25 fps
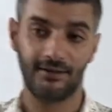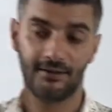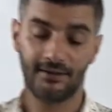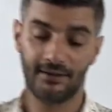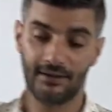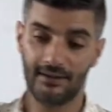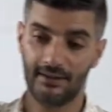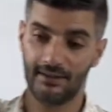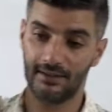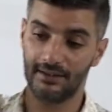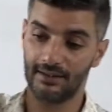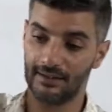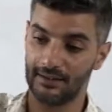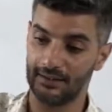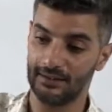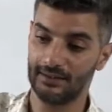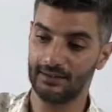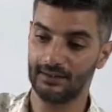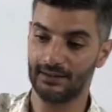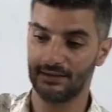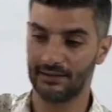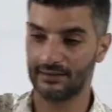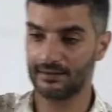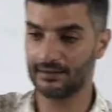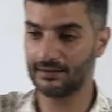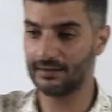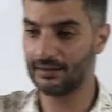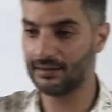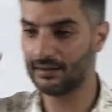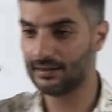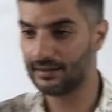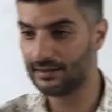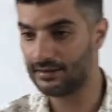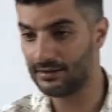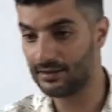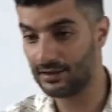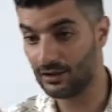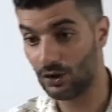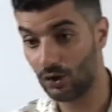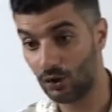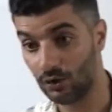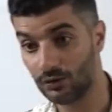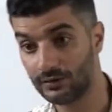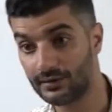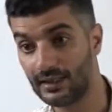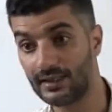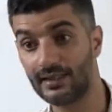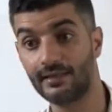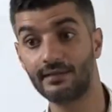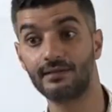in the
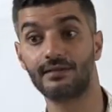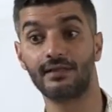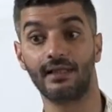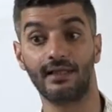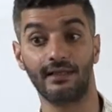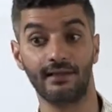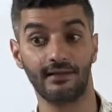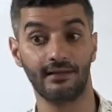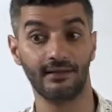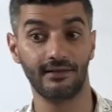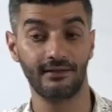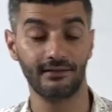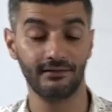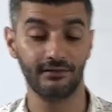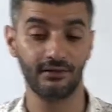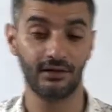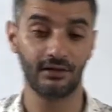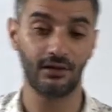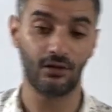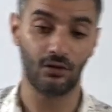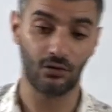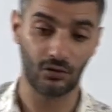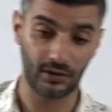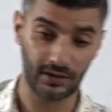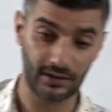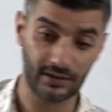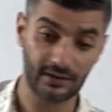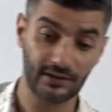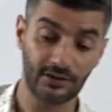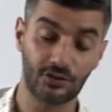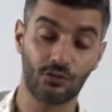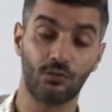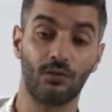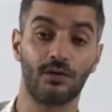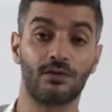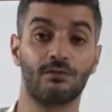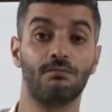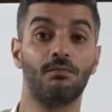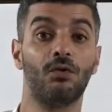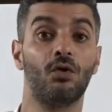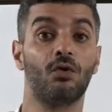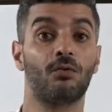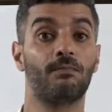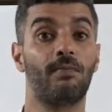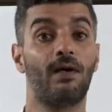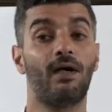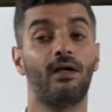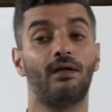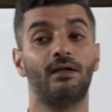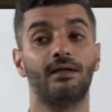old days, England or English was more
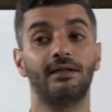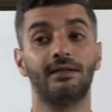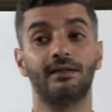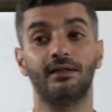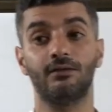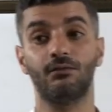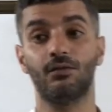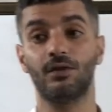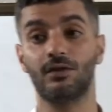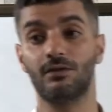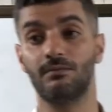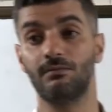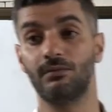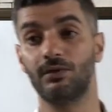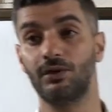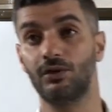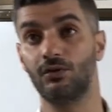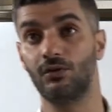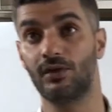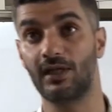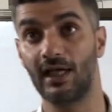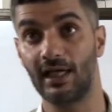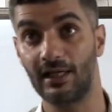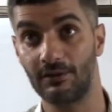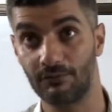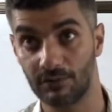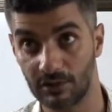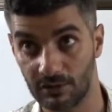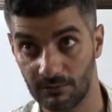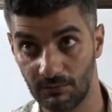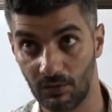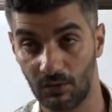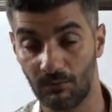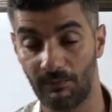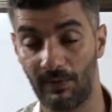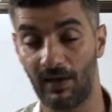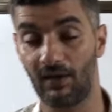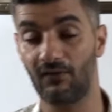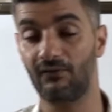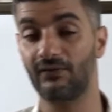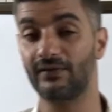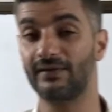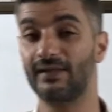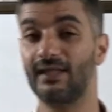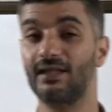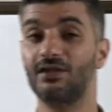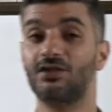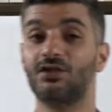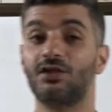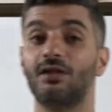powerful. England was UK was a more powerful
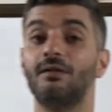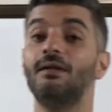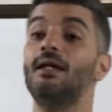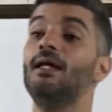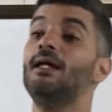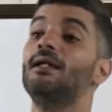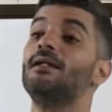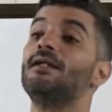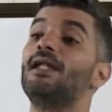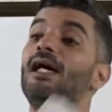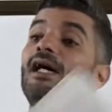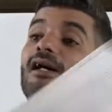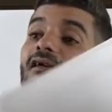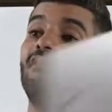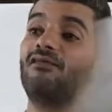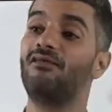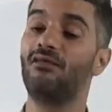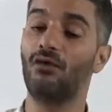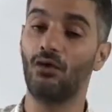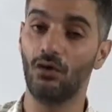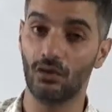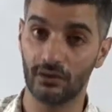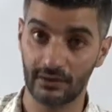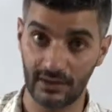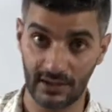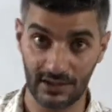nation. Therefore, the